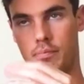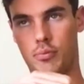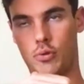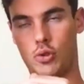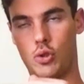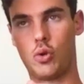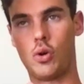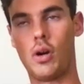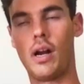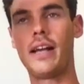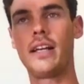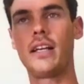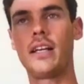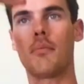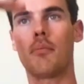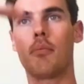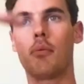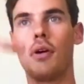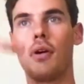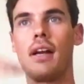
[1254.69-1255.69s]
trying to
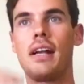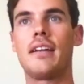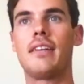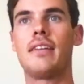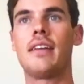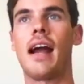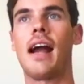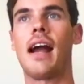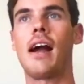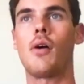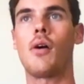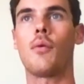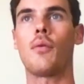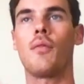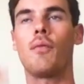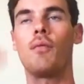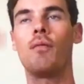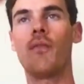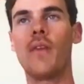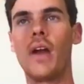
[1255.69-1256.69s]
break
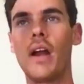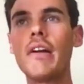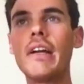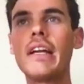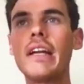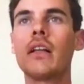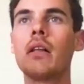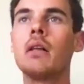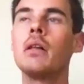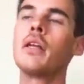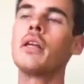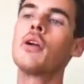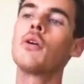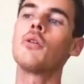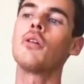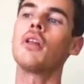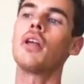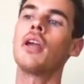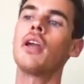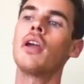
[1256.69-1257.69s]
down very
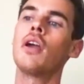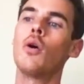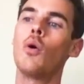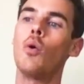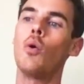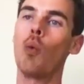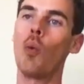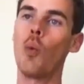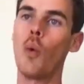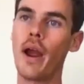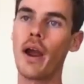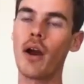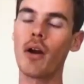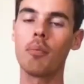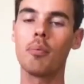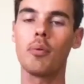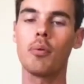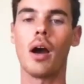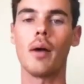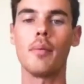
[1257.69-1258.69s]
clearly where
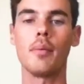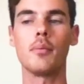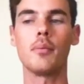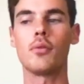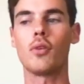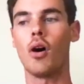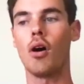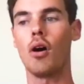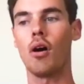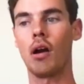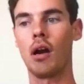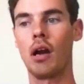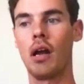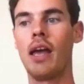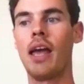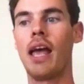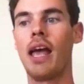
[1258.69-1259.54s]
problems are